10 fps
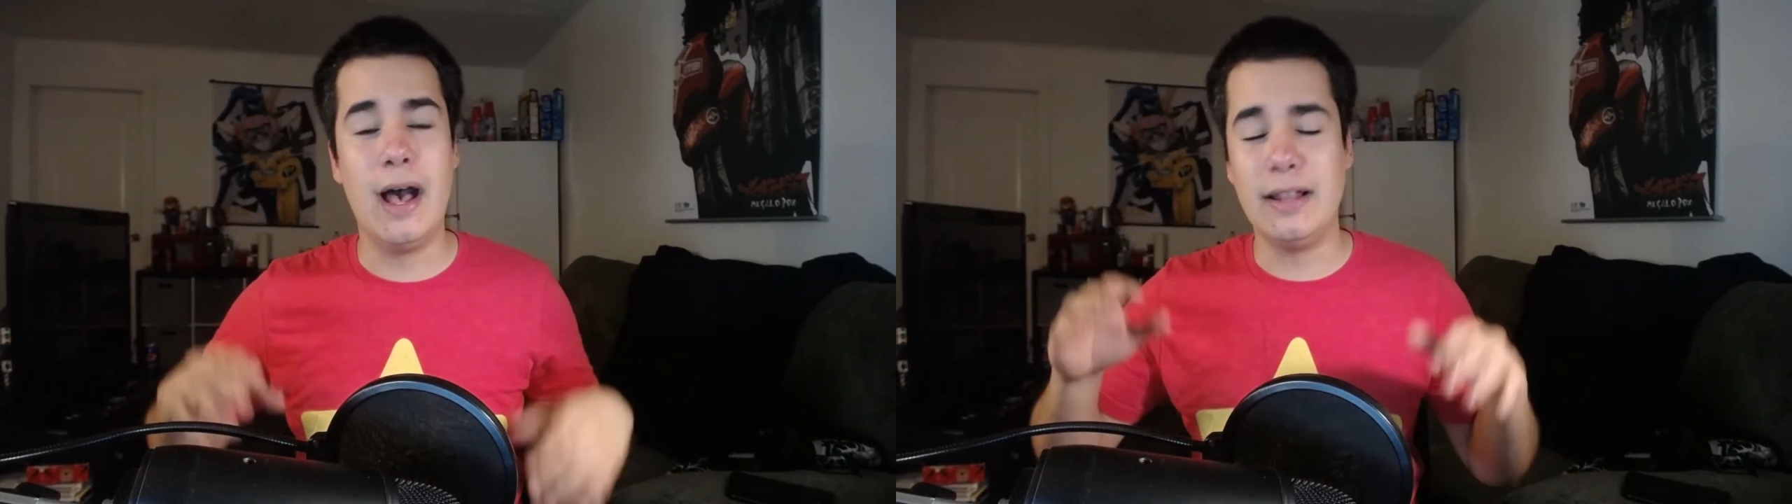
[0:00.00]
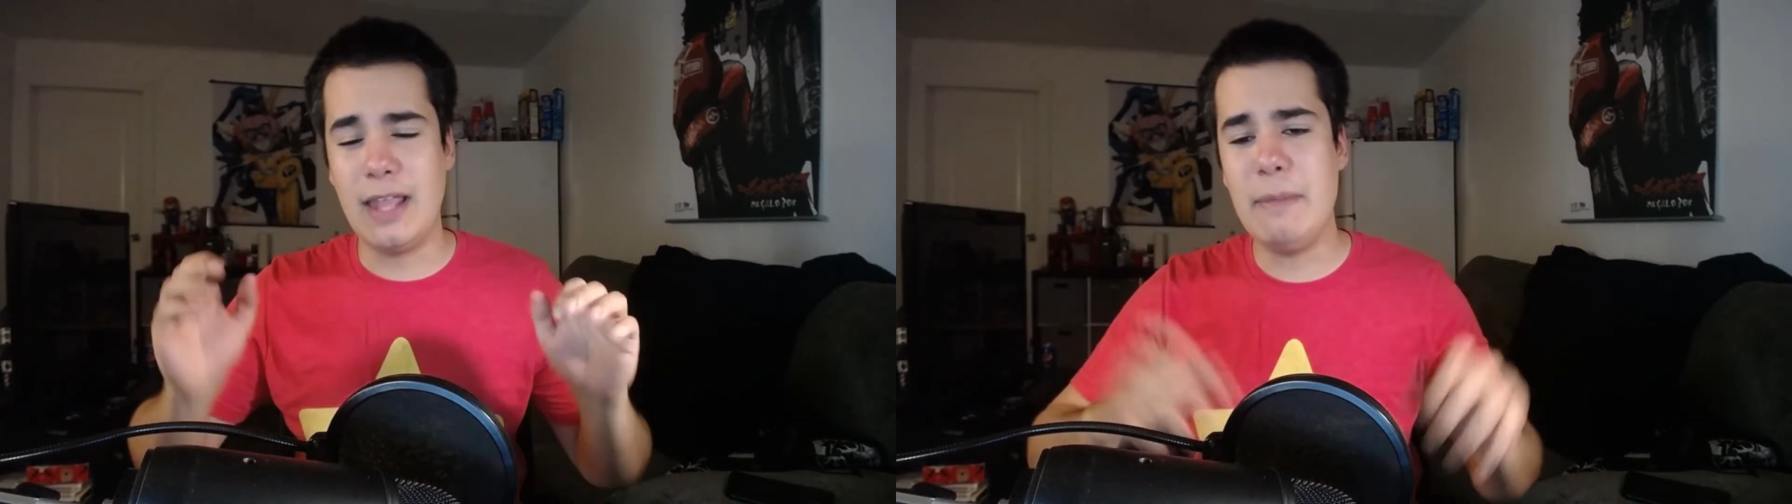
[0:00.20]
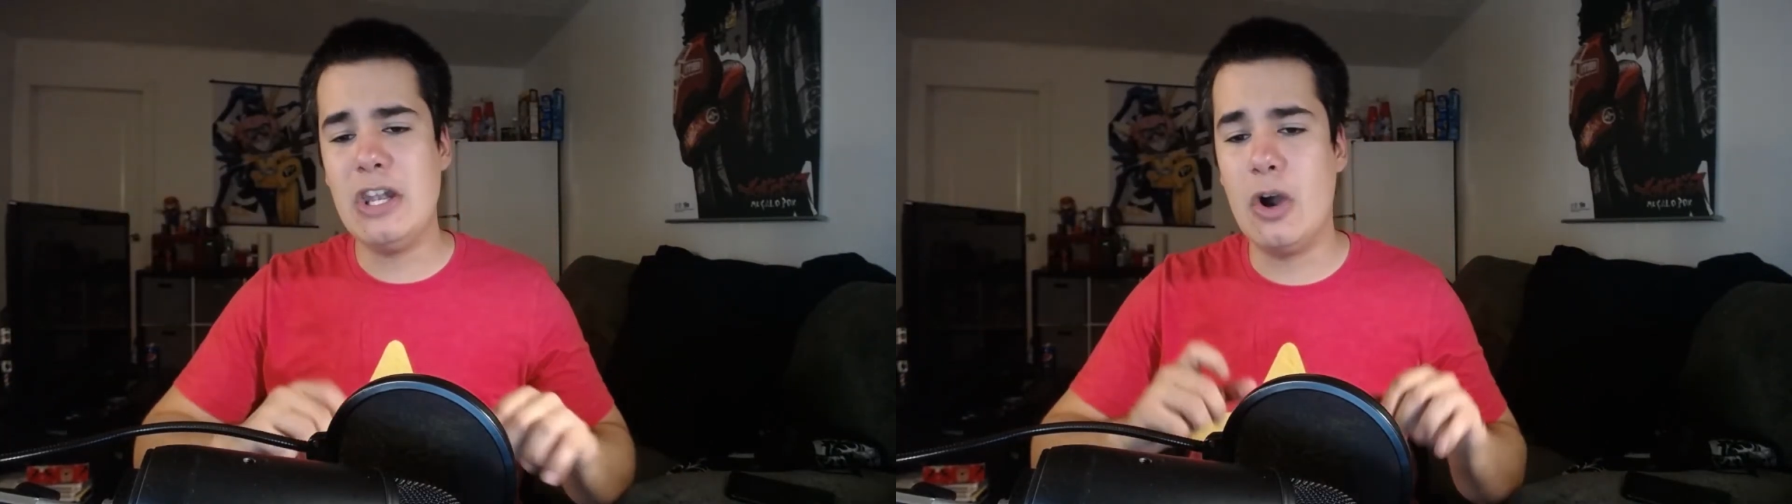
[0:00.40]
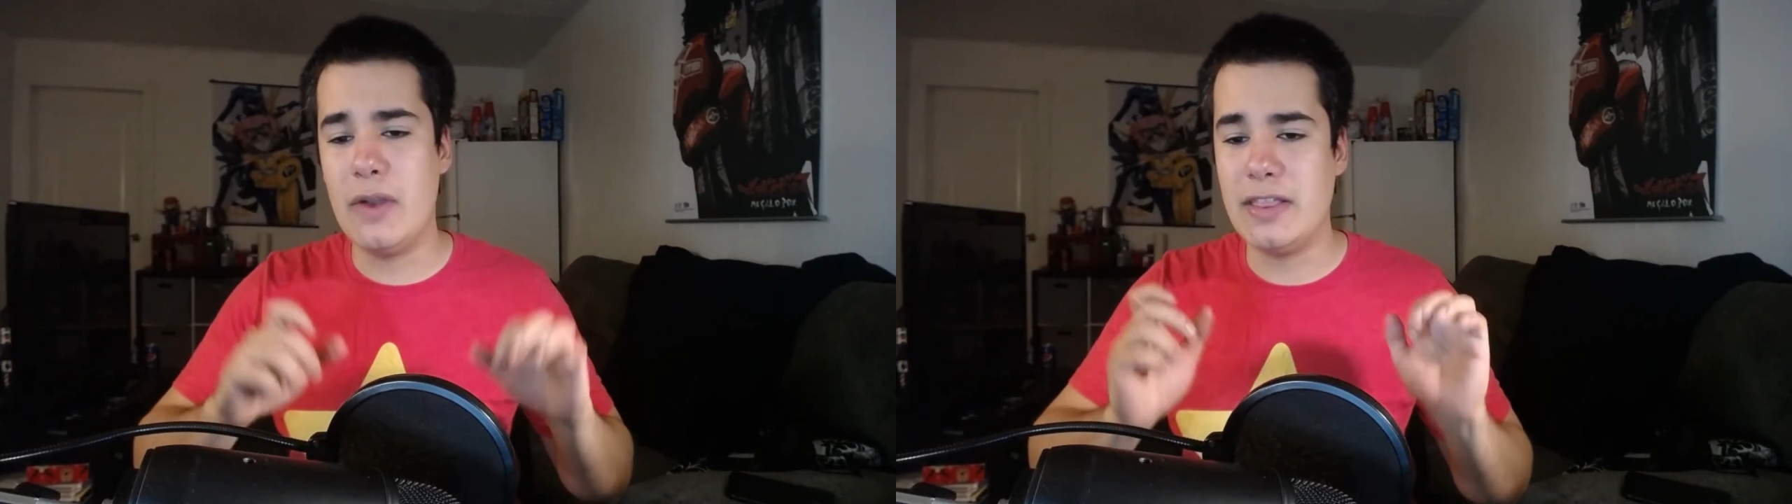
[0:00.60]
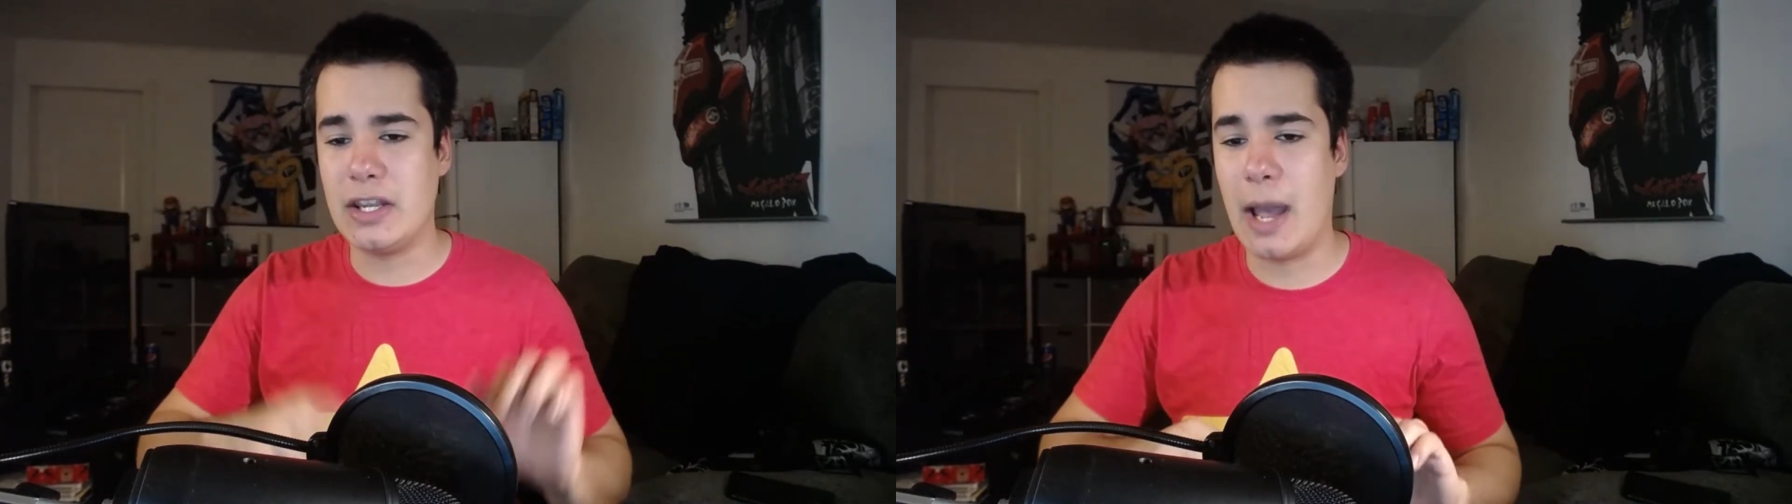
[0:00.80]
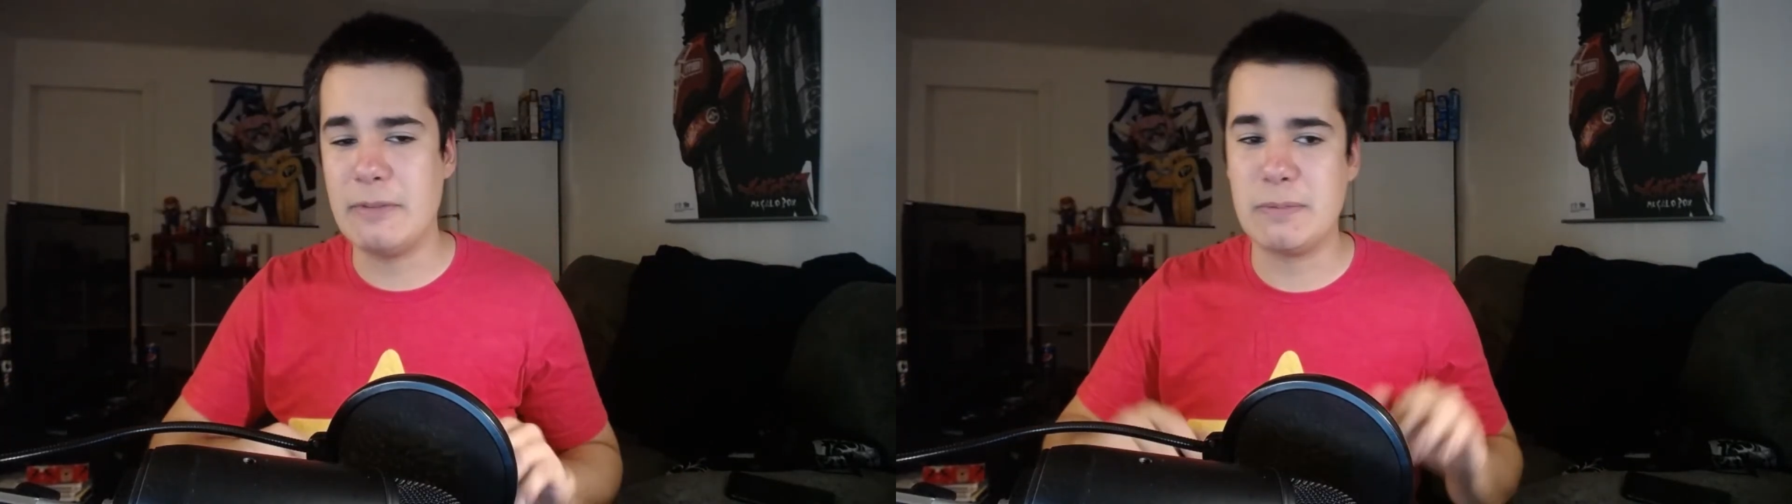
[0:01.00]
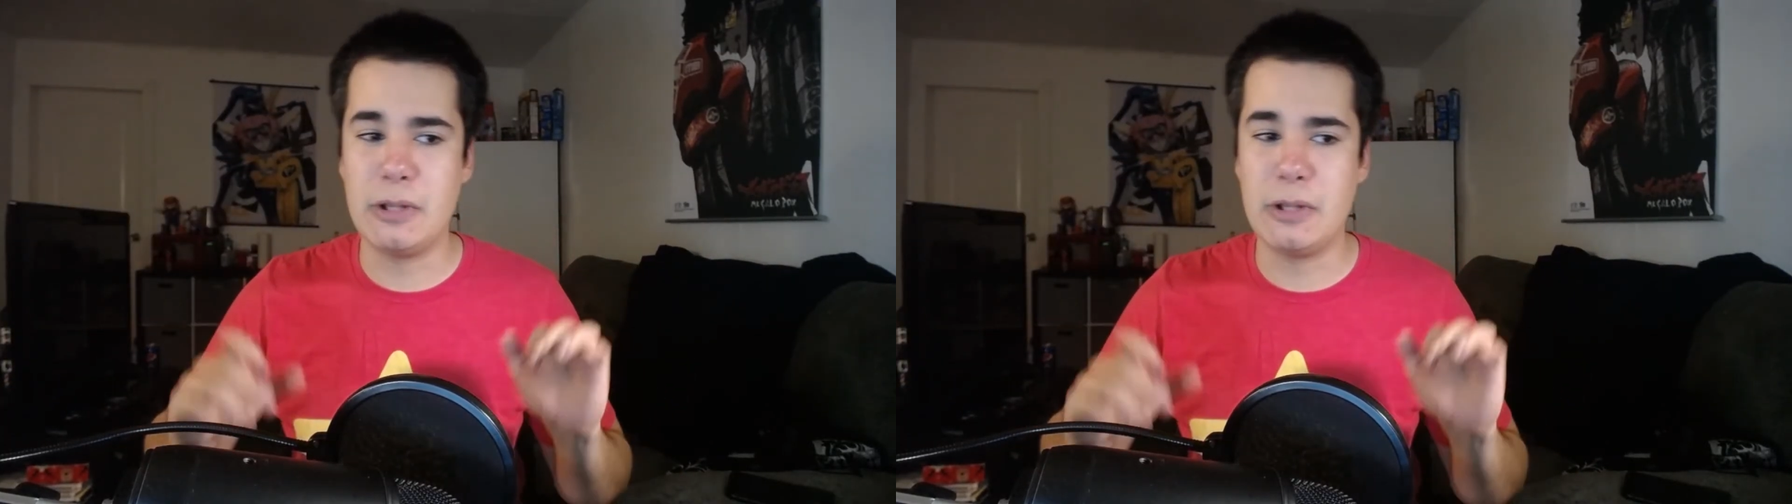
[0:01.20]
Let me know in the comments